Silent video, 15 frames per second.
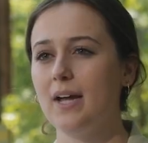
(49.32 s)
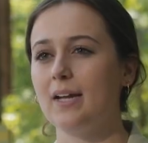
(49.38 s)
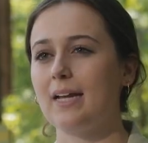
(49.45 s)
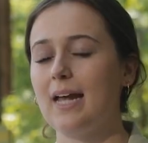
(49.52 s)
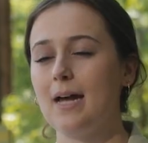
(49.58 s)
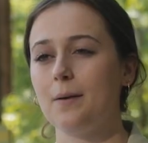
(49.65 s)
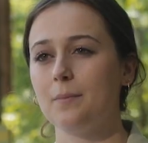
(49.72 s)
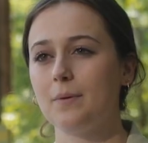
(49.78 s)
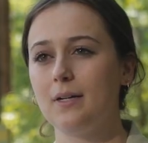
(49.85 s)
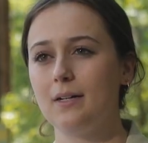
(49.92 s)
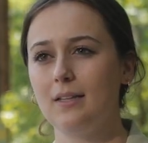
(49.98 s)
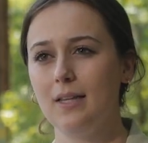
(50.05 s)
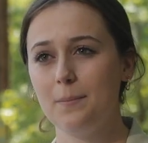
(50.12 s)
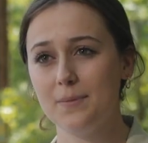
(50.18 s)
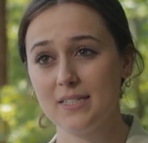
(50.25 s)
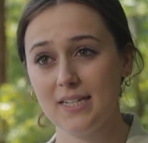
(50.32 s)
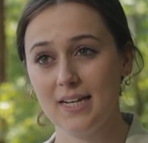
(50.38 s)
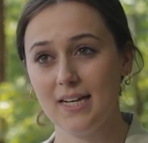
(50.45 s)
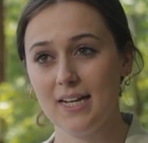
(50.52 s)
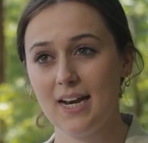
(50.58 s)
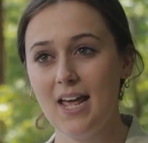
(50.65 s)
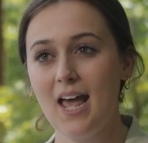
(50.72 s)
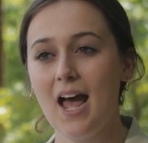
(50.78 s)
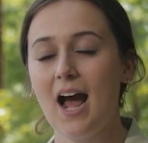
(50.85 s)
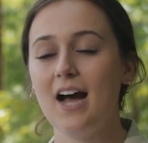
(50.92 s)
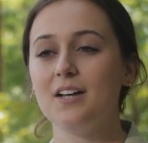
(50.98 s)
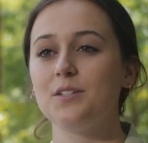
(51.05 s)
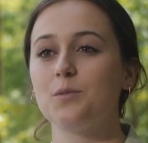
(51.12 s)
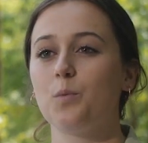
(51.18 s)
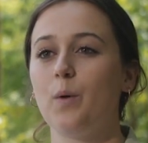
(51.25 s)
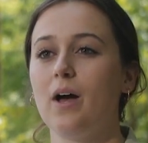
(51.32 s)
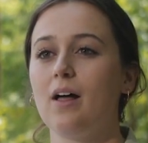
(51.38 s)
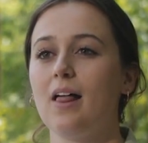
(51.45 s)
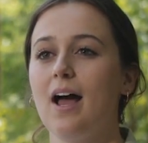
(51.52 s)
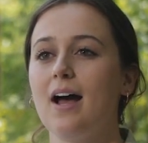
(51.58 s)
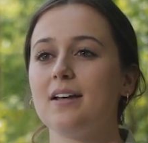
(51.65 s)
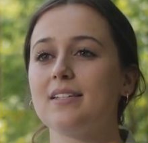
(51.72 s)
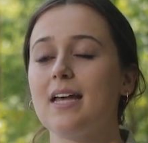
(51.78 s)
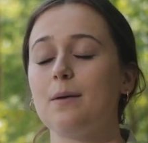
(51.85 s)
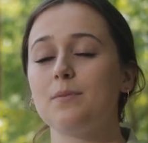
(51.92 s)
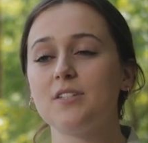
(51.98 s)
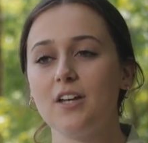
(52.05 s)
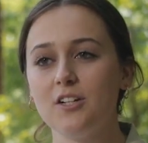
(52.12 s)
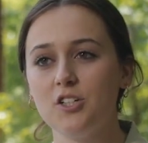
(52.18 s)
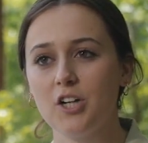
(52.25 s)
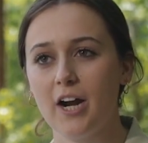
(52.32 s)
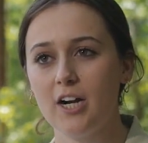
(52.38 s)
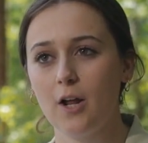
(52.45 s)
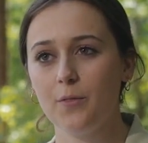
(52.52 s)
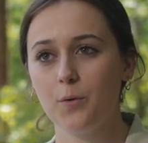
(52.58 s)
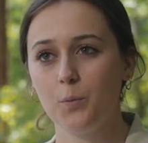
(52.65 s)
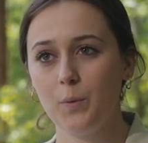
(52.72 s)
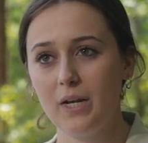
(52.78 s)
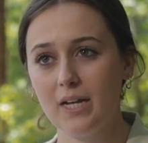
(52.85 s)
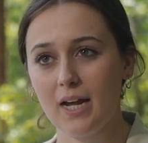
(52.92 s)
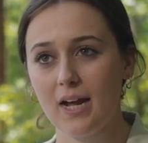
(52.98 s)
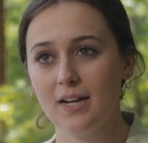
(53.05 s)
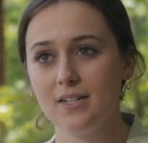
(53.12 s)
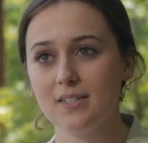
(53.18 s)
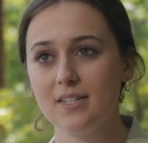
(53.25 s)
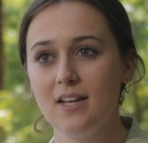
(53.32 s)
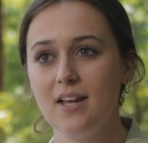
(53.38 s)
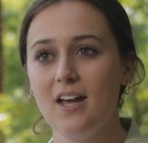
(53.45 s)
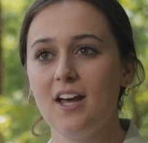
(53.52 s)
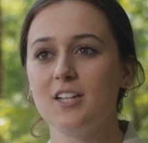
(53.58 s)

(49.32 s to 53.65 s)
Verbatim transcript: and Camp Clemson, as well as Camp Sunshine on the weekends,